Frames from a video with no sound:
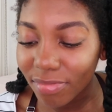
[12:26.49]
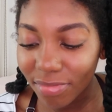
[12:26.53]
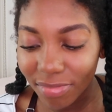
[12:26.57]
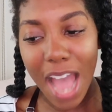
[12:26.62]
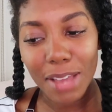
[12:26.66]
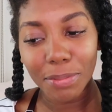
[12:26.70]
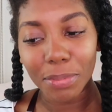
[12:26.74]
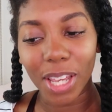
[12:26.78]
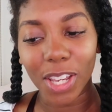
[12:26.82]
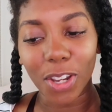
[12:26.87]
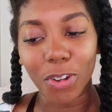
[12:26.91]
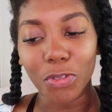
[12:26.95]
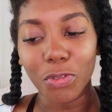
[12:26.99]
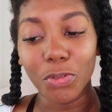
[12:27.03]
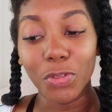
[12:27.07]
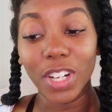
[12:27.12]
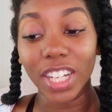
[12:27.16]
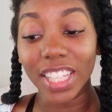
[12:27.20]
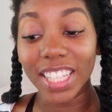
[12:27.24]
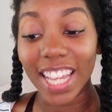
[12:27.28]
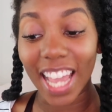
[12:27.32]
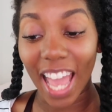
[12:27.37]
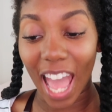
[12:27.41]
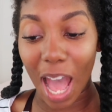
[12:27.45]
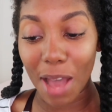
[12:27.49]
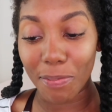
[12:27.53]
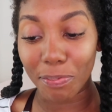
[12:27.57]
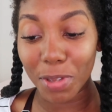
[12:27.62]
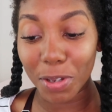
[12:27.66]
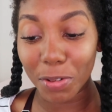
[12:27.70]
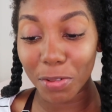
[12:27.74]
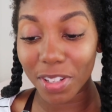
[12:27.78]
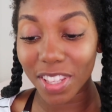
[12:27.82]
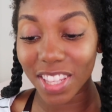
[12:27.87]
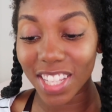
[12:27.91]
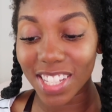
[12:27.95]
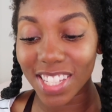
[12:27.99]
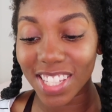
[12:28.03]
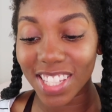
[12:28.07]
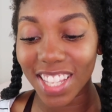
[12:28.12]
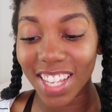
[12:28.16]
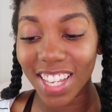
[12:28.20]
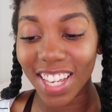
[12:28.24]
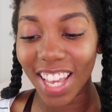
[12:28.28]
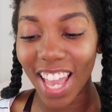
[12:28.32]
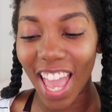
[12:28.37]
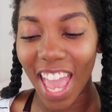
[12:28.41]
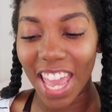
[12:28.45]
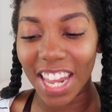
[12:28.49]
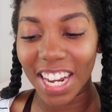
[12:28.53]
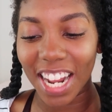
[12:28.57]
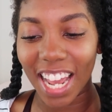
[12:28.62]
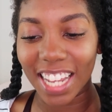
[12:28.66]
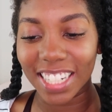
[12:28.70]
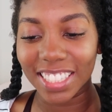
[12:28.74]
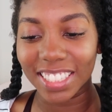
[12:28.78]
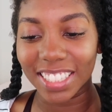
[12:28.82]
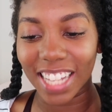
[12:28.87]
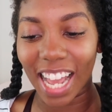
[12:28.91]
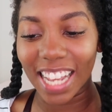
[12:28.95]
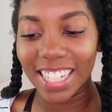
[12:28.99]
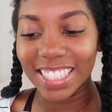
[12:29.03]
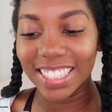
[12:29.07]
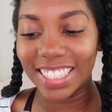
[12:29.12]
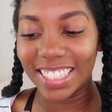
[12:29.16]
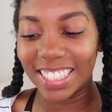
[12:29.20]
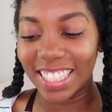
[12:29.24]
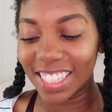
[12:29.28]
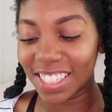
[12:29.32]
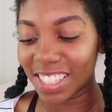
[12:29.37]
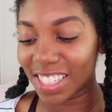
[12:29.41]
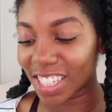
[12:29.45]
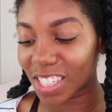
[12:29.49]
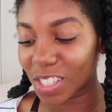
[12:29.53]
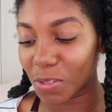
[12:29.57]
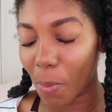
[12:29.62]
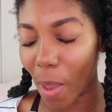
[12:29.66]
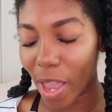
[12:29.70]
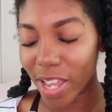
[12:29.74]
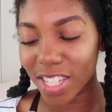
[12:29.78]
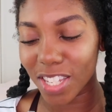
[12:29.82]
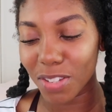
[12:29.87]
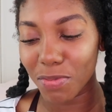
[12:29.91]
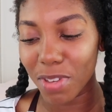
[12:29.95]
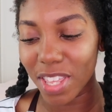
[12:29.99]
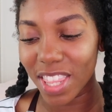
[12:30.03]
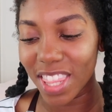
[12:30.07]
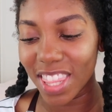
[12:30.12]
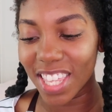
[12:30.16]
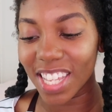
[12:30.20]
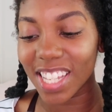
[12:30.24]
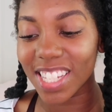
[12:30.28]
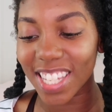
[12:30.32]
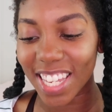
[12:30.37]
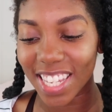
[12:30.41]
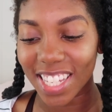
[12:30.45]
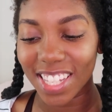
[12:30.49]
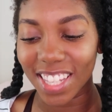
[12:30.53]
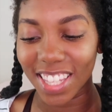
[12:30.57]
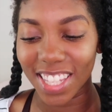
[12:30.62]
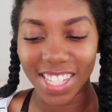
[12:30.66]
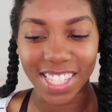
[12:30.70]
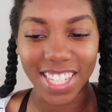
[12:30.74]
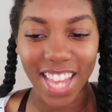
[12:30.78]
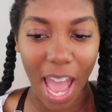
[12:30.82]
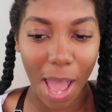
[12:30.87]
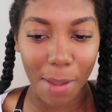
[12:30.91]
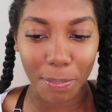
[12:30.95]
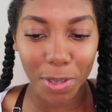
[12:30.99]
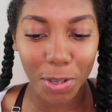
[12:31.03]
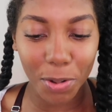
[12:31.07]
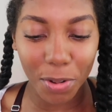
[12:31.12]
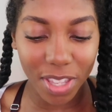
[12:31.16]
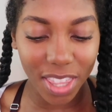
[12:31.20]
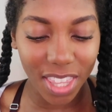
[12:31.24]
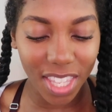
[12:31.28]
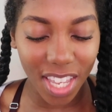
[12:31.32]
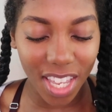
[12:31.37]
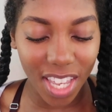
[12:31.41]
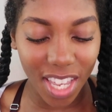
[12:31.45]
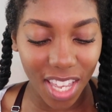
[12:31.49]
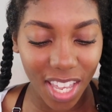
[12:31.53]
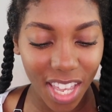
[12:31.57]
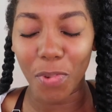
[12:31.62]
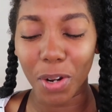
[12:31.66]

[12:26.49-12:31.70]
I'm like really happy with this thing, and I didn't expect to be this happy with it,